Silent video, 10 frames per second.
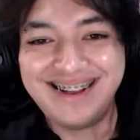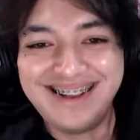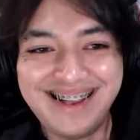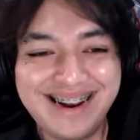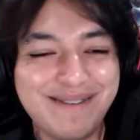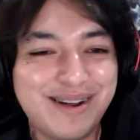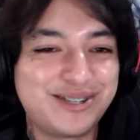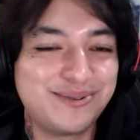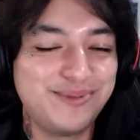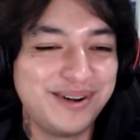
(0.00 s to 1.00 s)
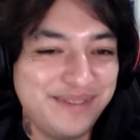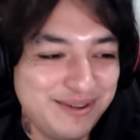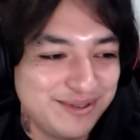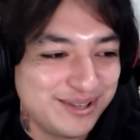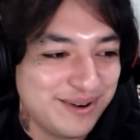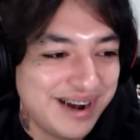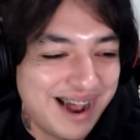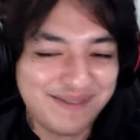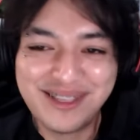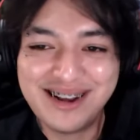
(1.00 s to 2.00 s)
And I'm not sure what V was doing
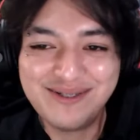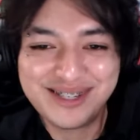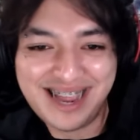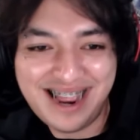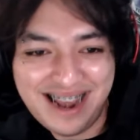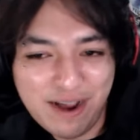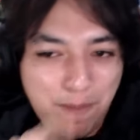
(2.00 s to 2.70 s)
after that. He was just kind of like...